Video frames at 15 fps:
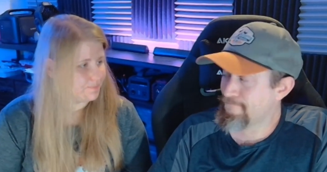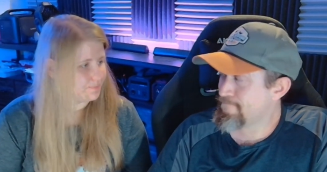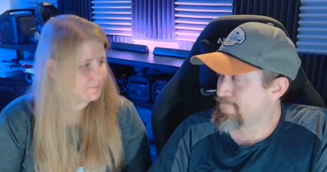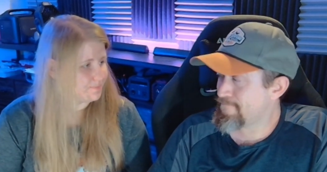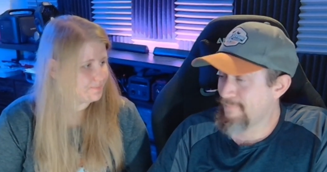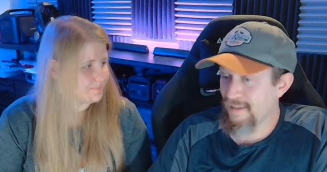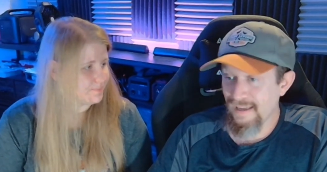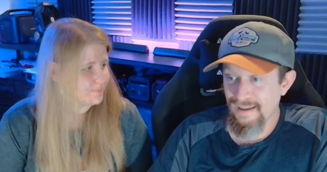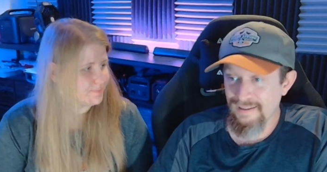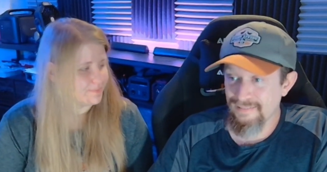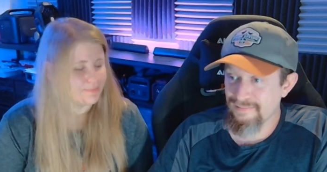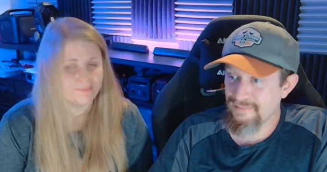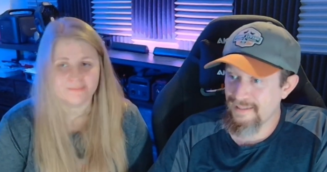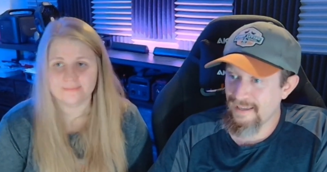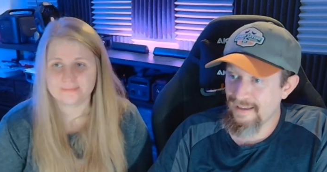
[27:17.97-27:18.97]
Speaker 1: Yeah,
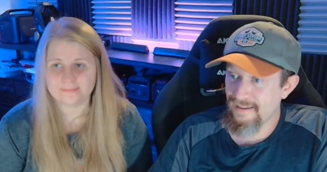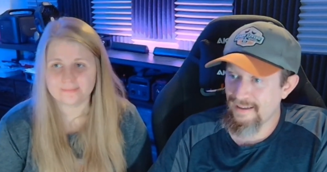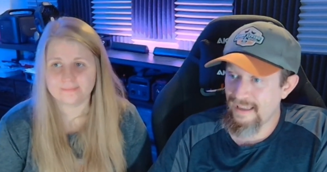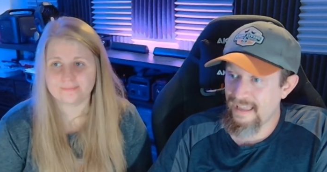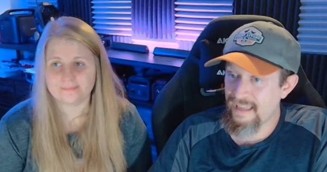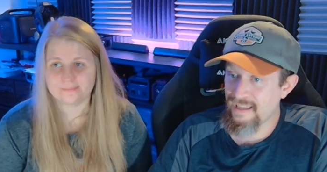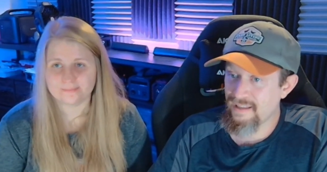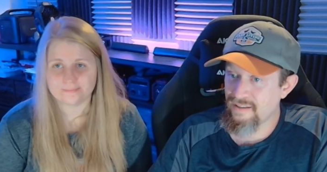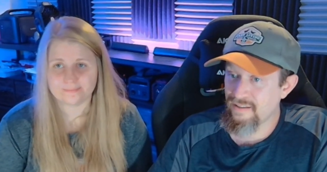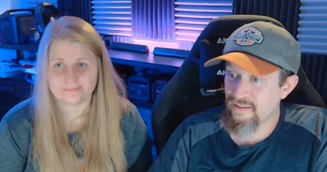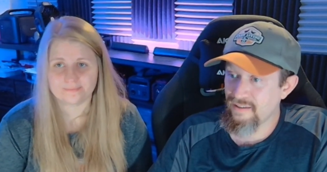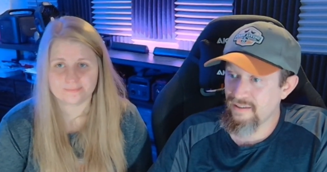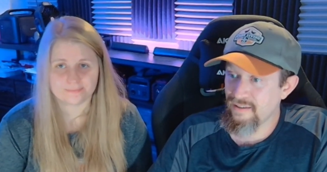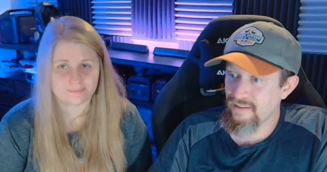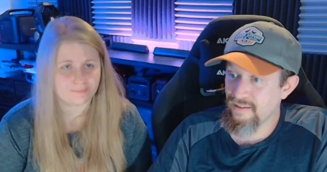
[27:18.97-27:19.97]
yeah. And
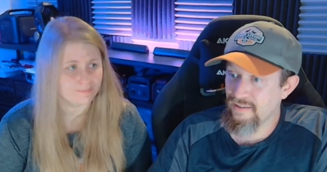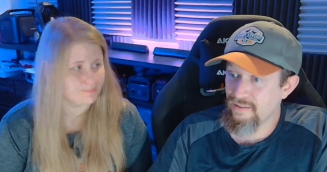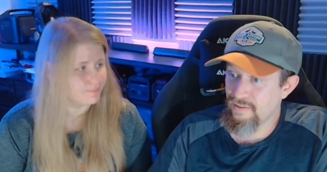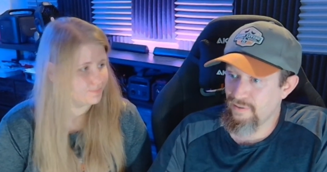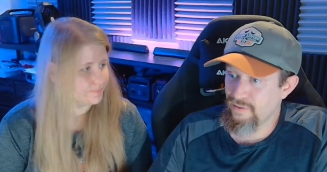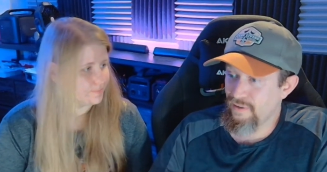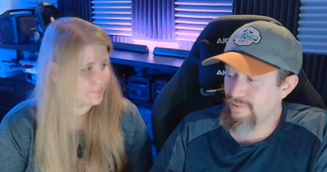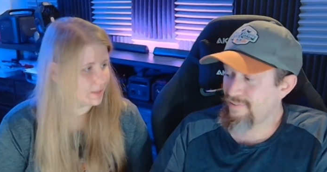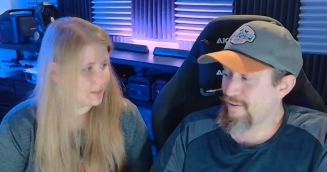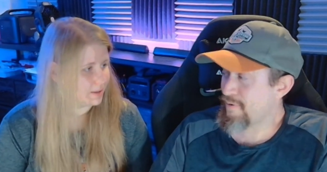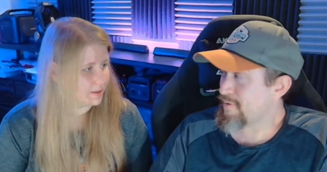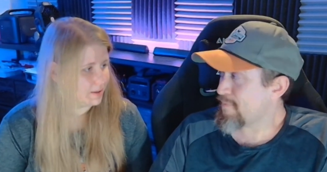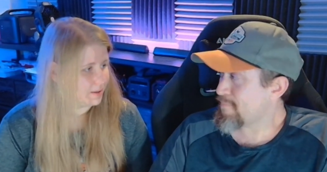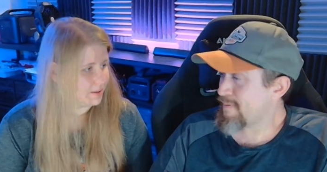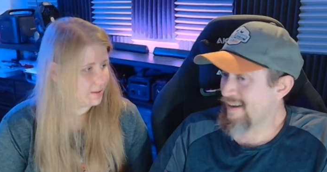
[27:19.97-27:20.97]
let's talk
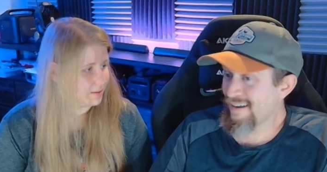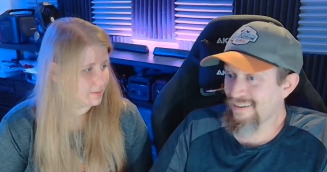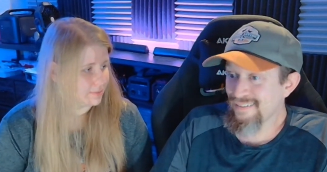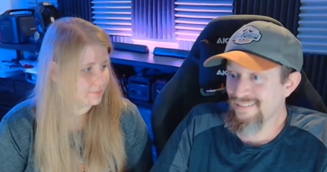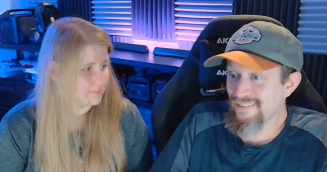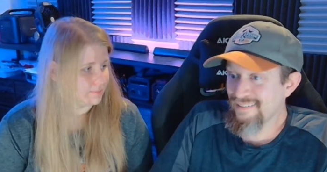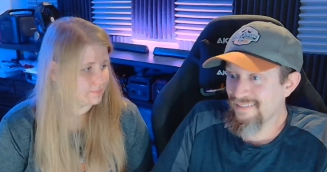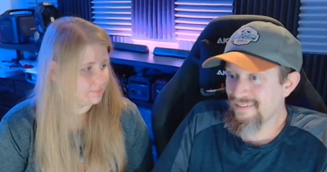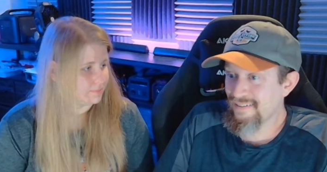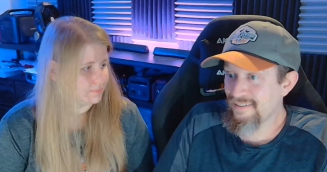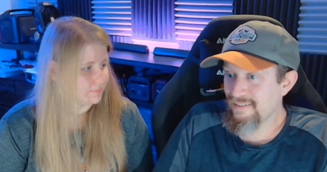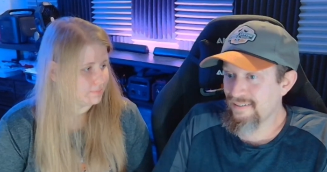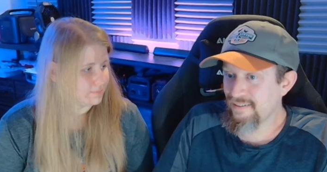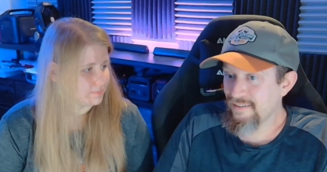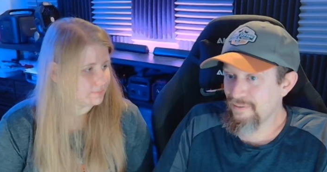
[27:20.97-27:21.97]
about
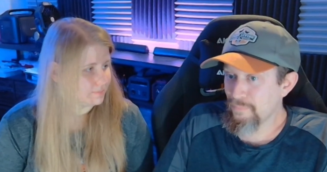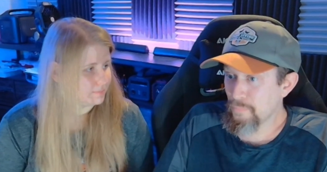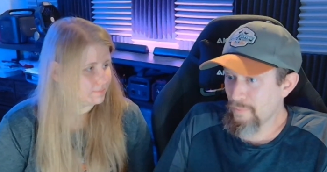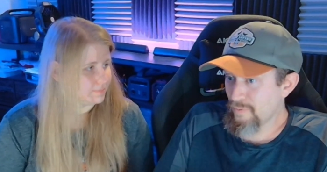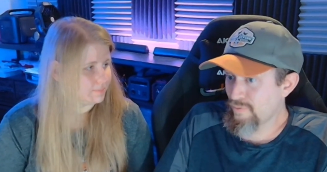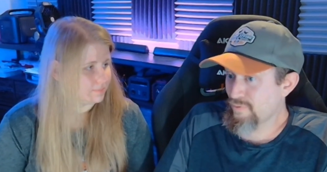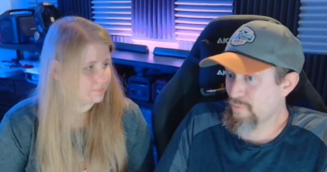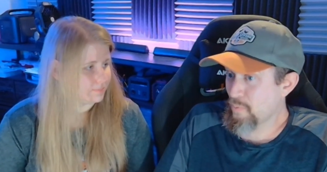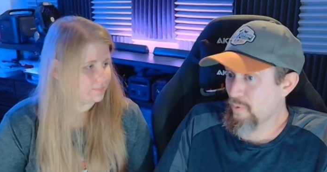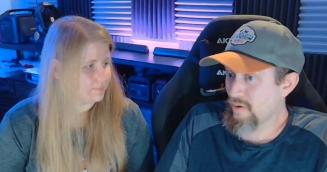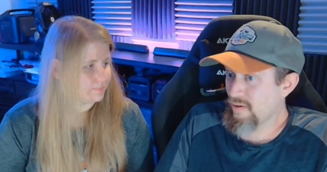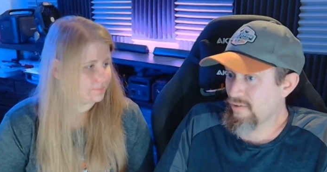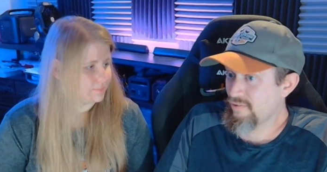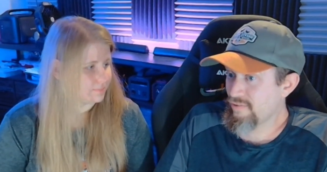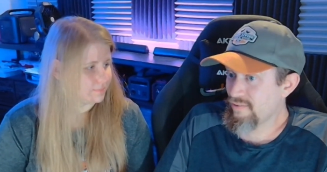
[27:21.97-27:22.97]
winter
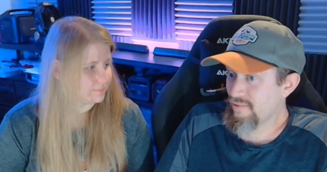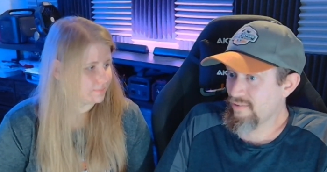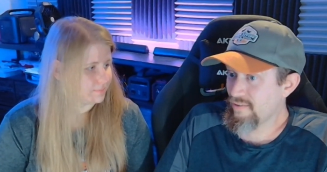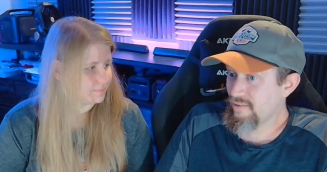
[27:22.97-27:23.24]
squash.